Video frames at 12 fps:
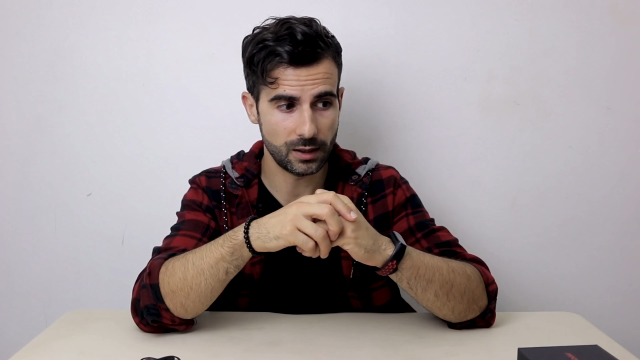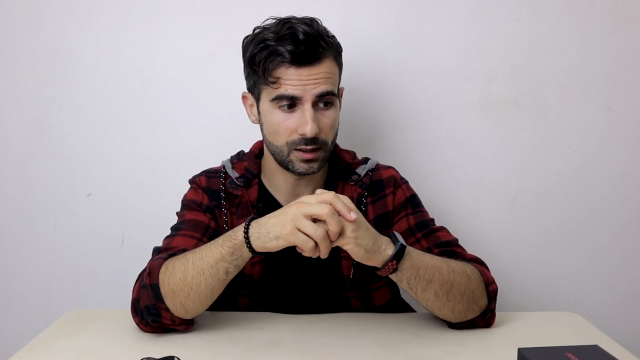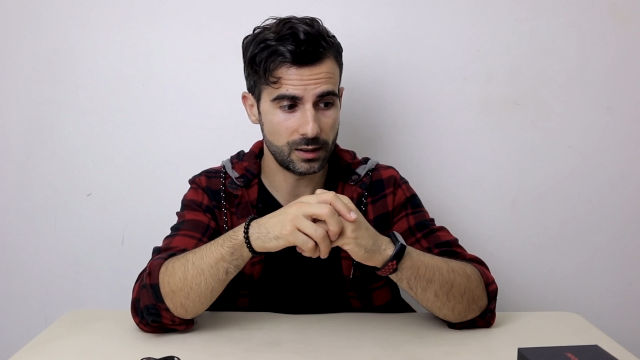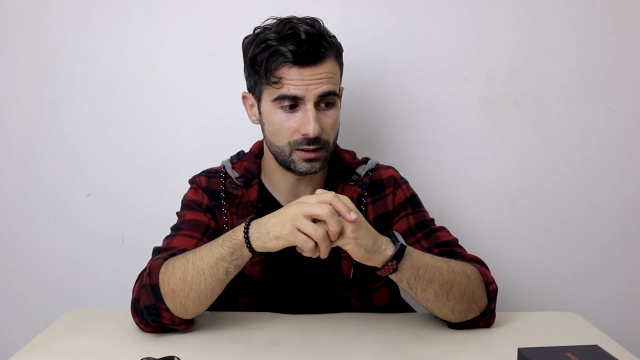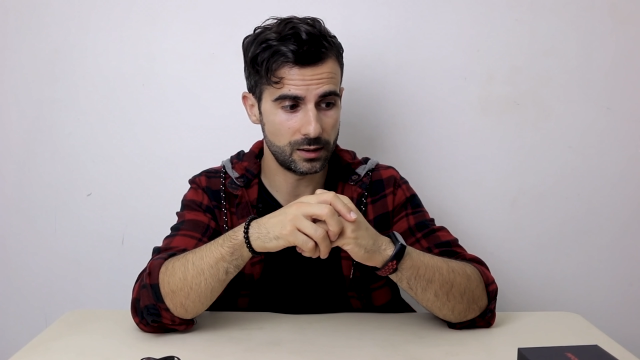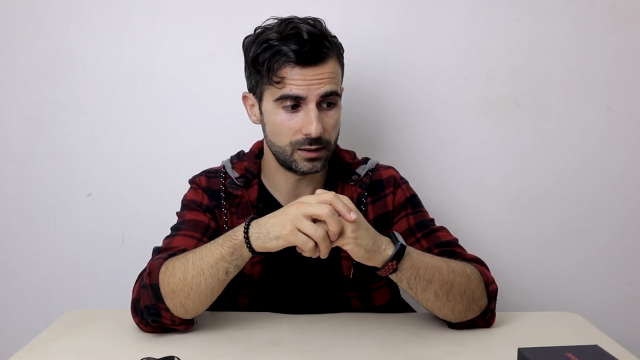
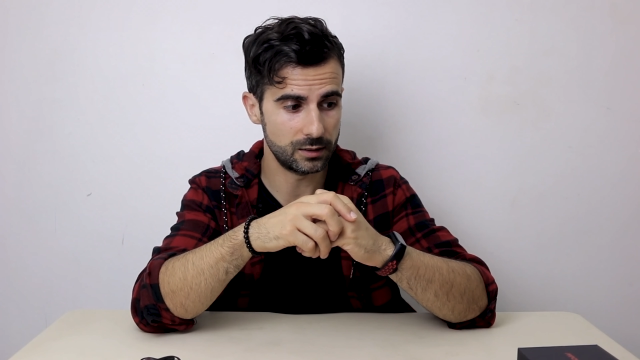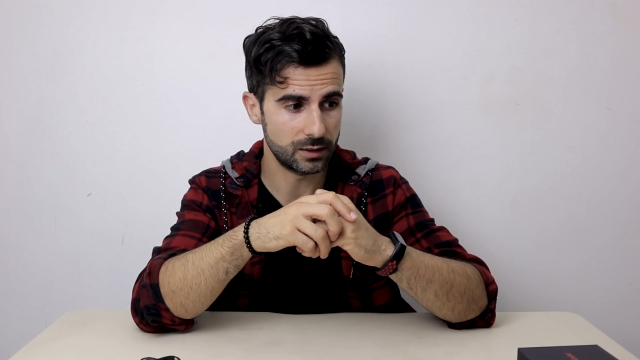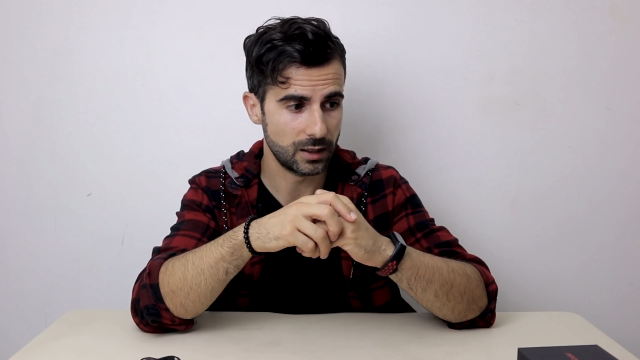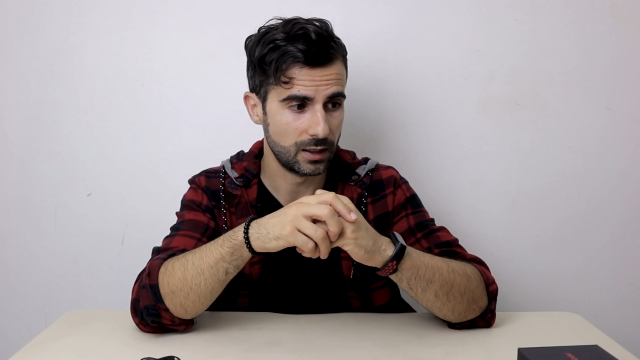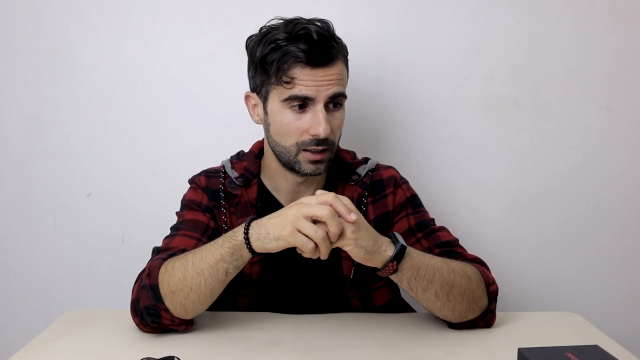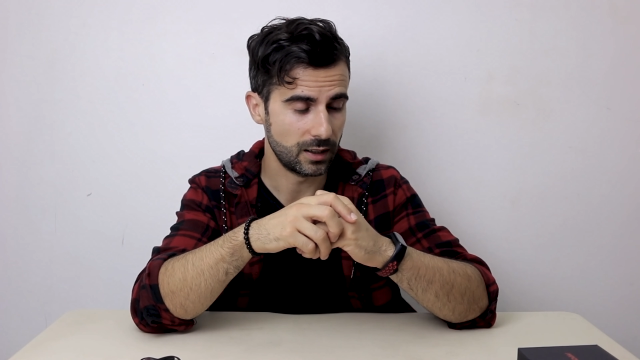out
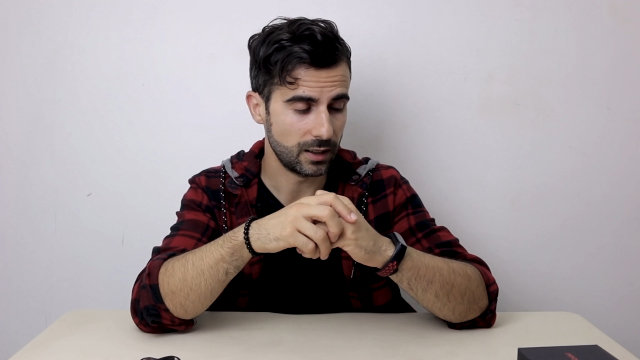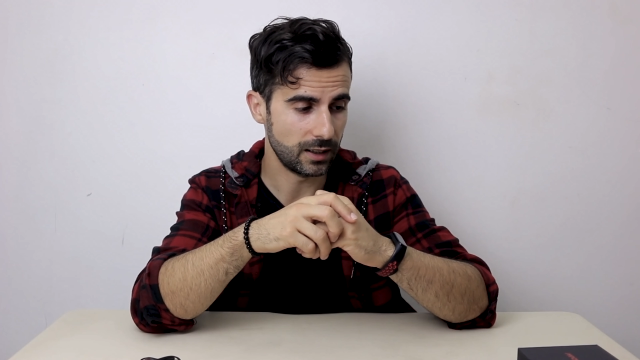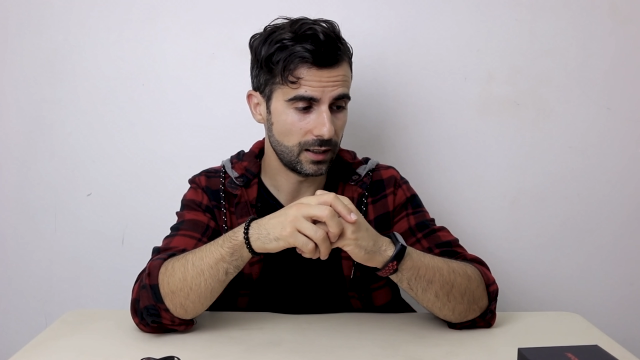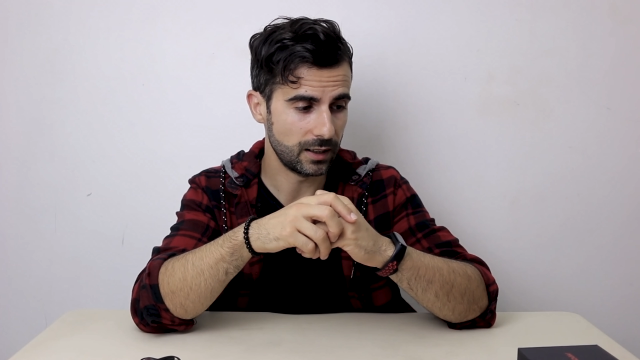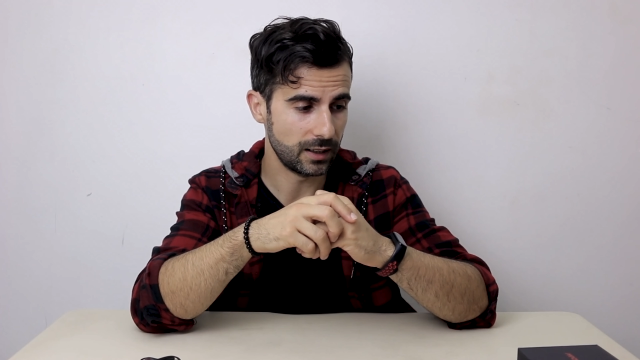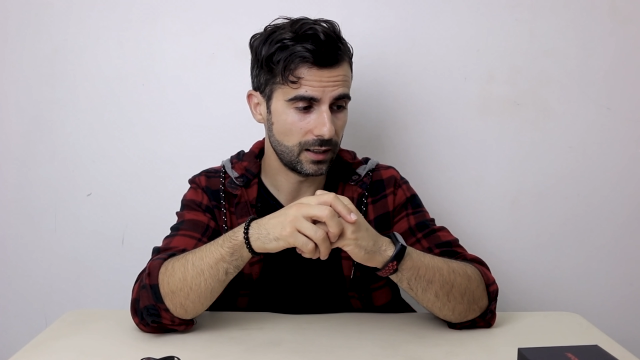
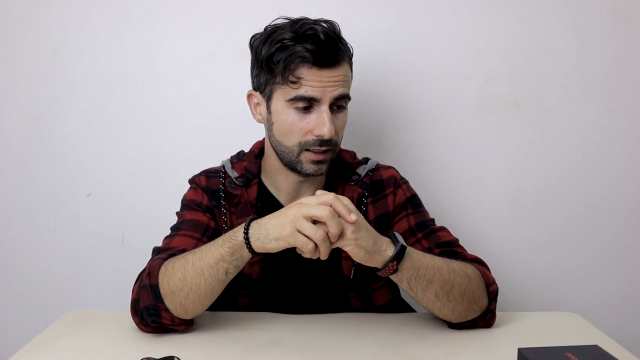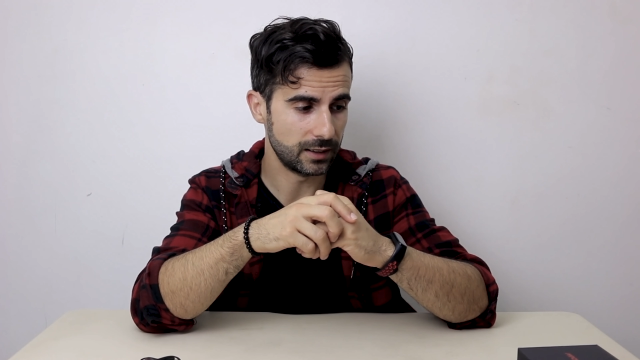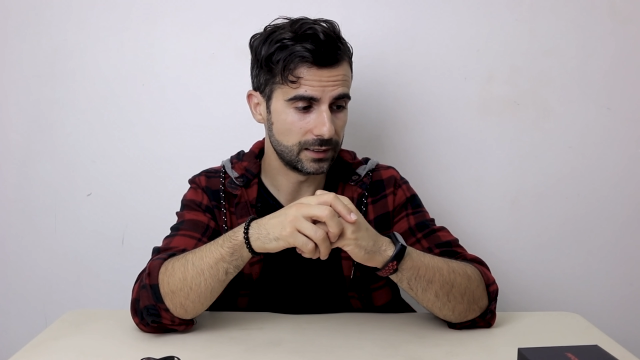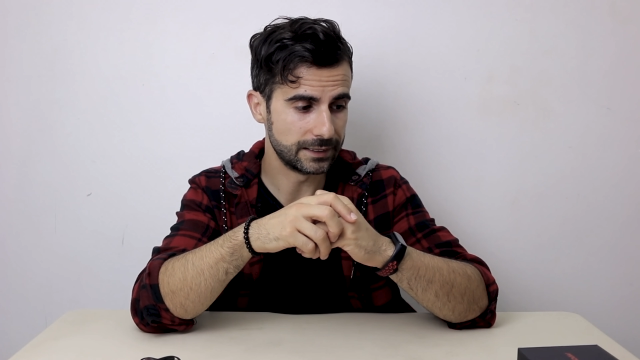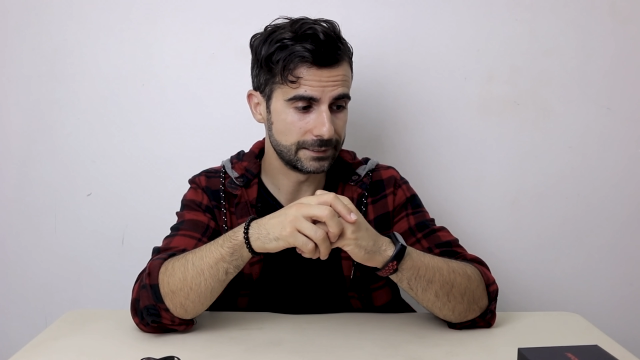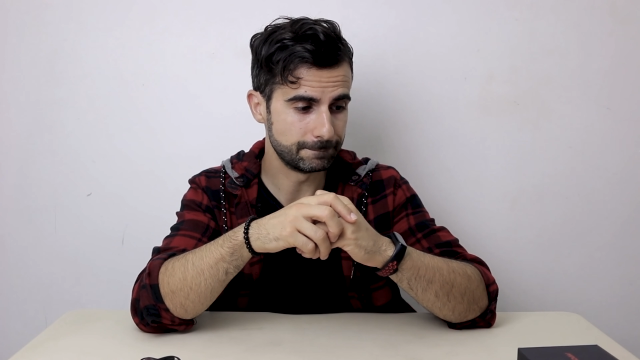
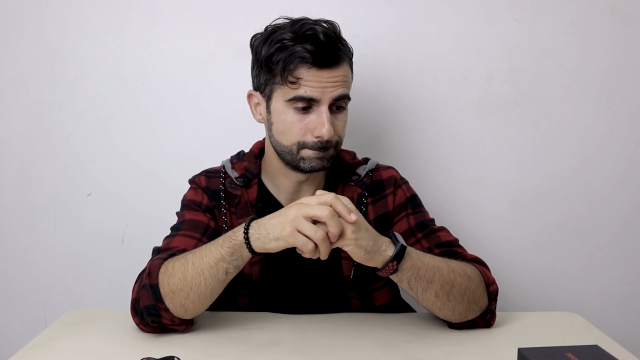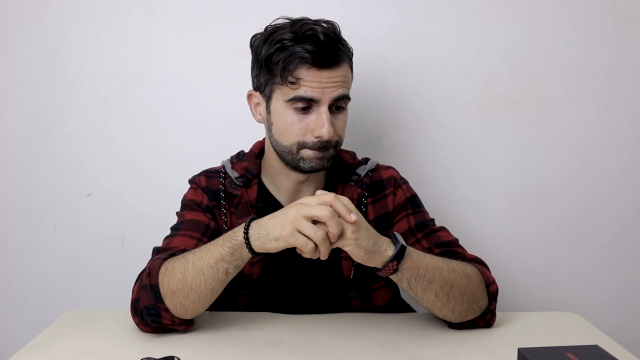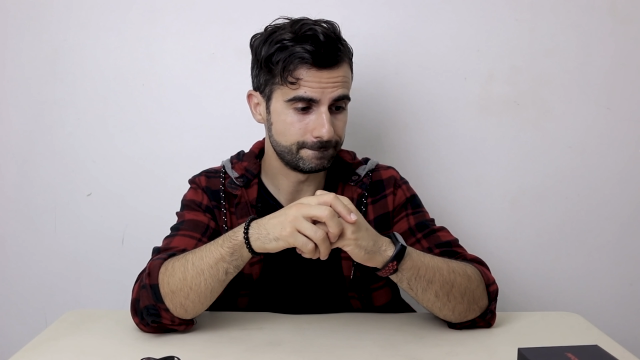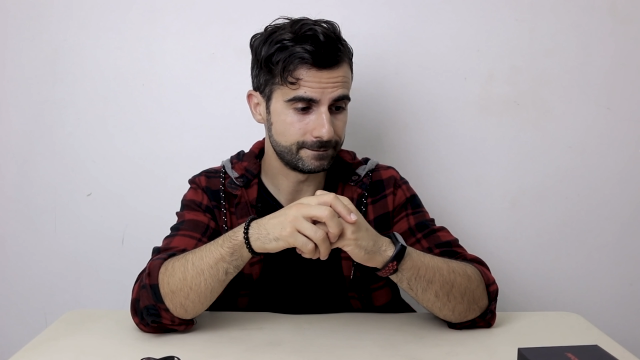and,